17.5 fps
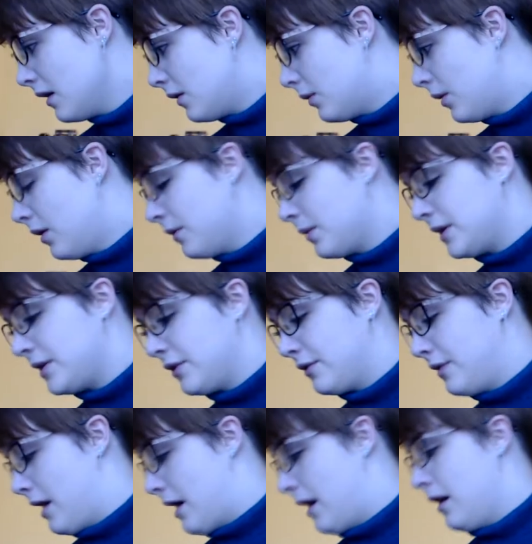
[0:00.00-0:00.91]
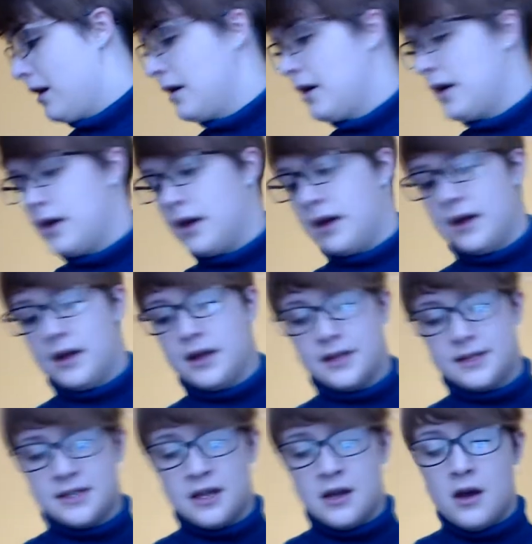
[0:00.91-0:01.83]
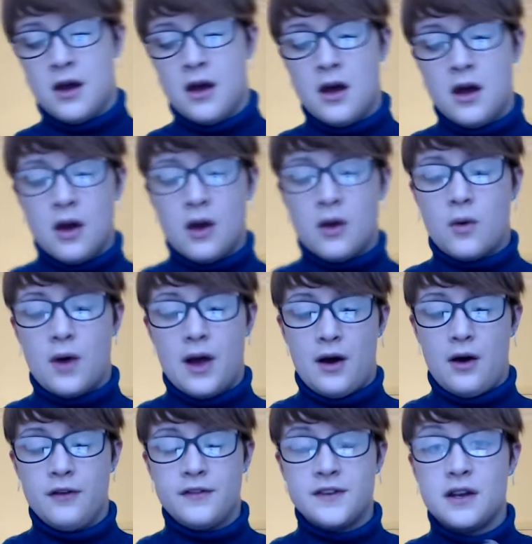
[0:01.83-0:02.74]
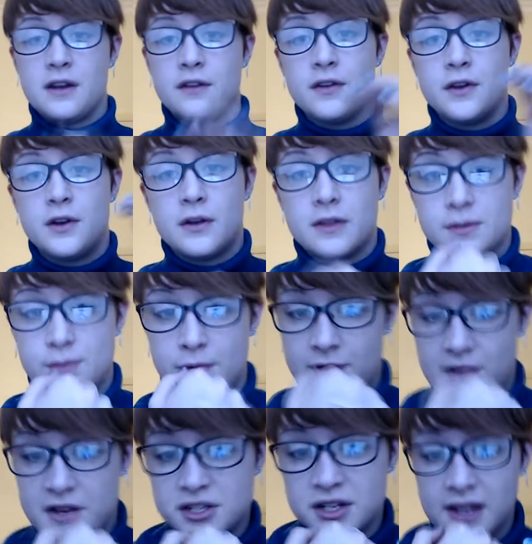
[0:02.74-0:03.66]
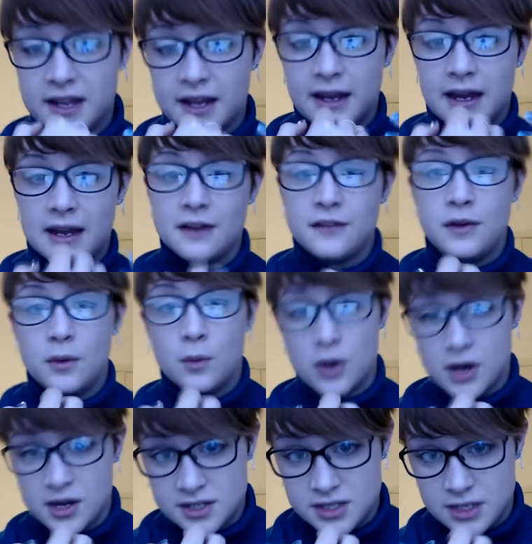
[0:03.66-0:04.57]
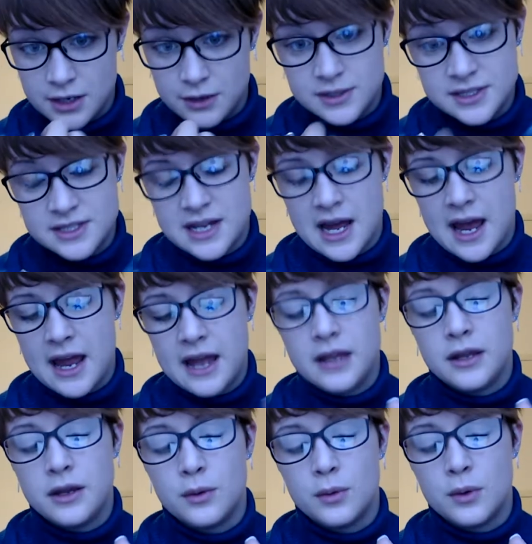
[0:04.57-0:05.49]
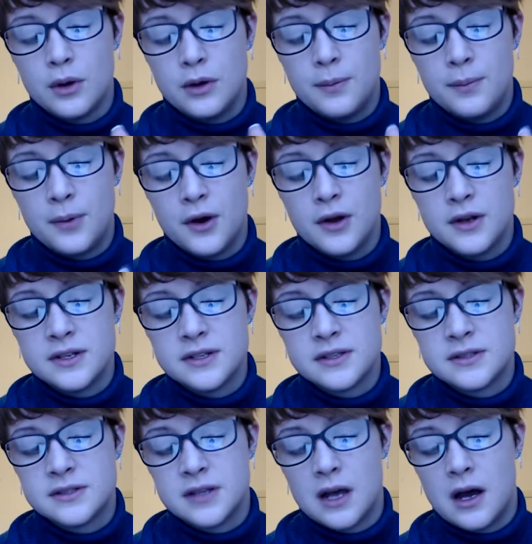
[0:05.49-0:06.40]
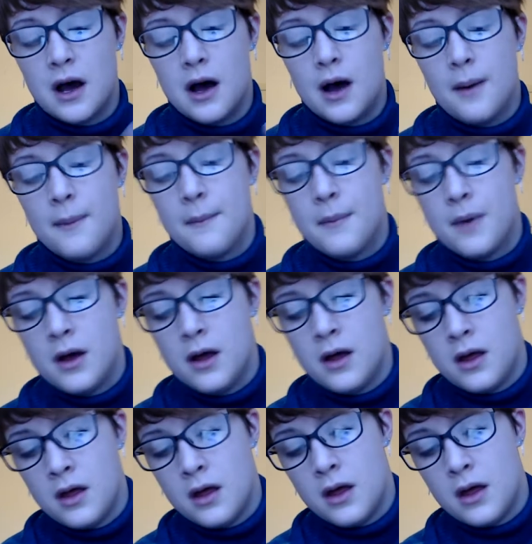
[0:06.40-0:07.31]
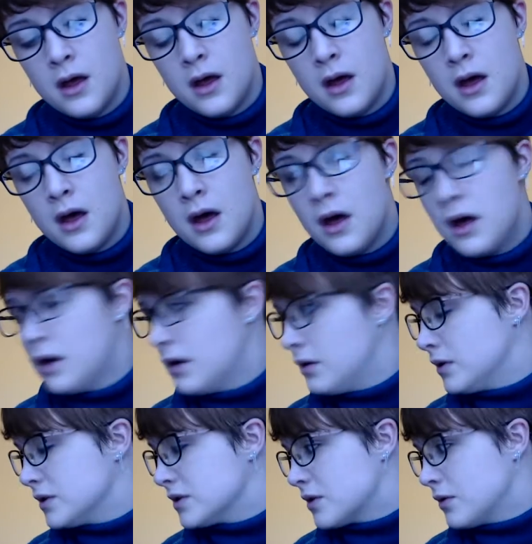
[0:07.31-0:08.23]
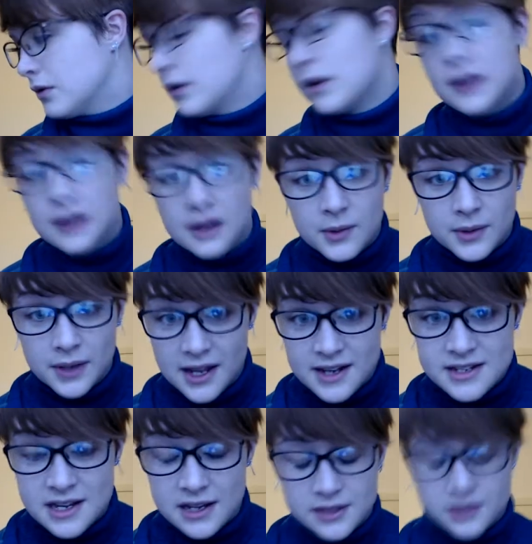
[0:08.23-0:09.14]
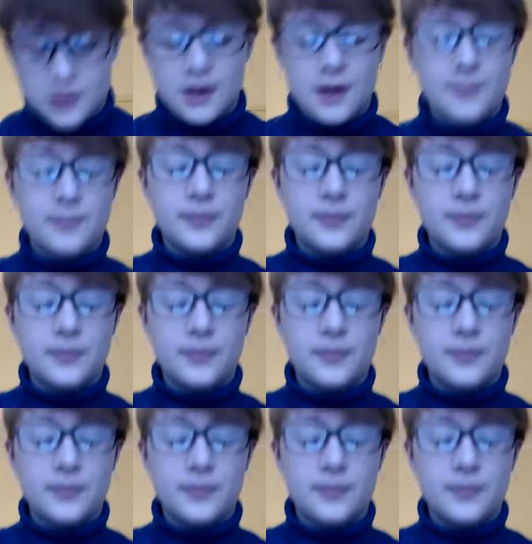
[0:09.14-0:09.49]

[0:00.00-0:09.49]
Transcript: What we do now is, quite often if you're doing this professionally, again if you want it to stay, you would put some, what's it called, liquid latex on it.